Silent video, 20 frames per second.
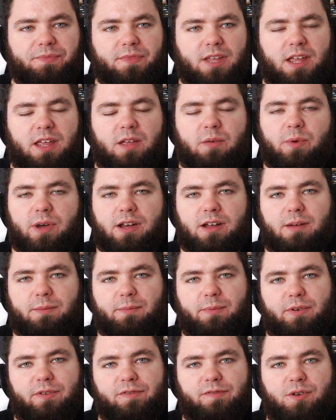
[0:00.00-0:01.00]
He went
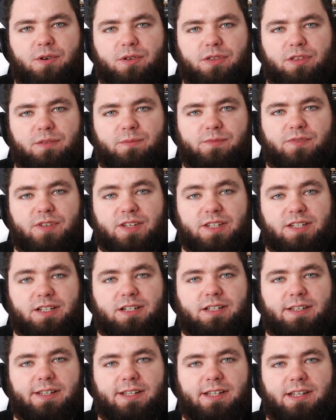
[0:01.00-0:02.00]
up and fought them
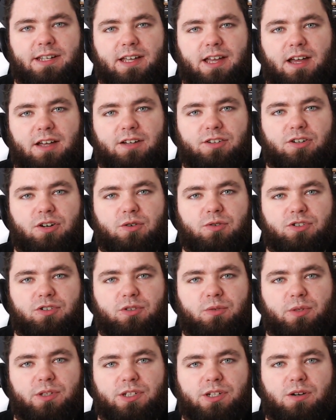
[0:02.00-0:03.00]
physically, adult
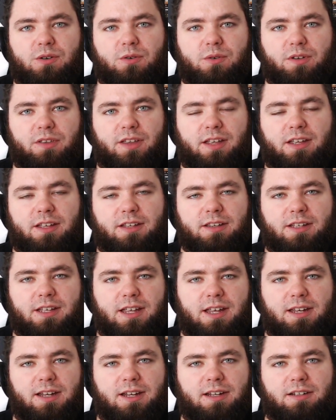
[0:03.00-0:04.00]
to adult, thinking that
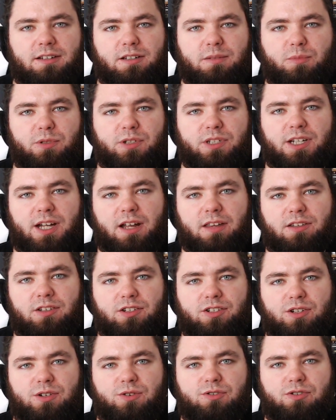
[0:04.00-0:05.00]
he needed to protect the
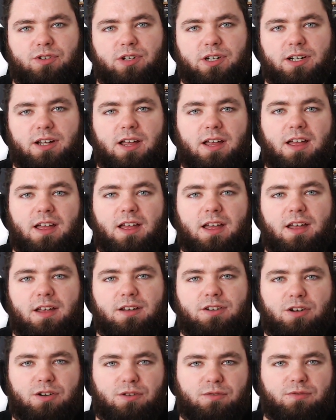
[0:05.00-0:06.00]
children,
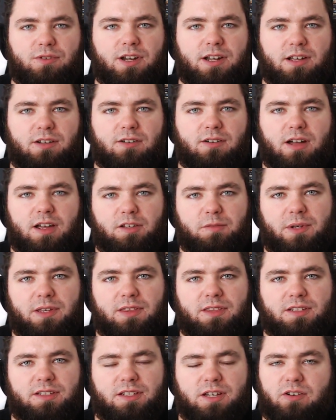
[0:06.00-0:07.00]
not really
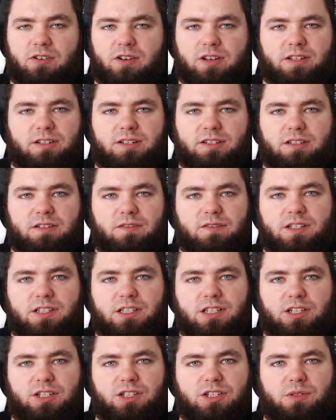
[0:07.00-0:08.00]
grasping the seriousness of the
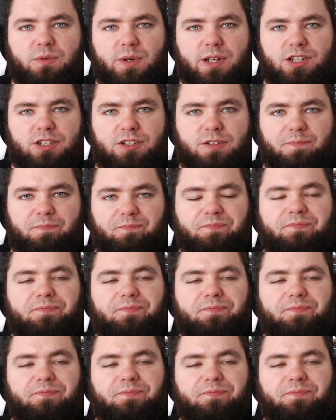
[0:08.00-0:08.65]
situation.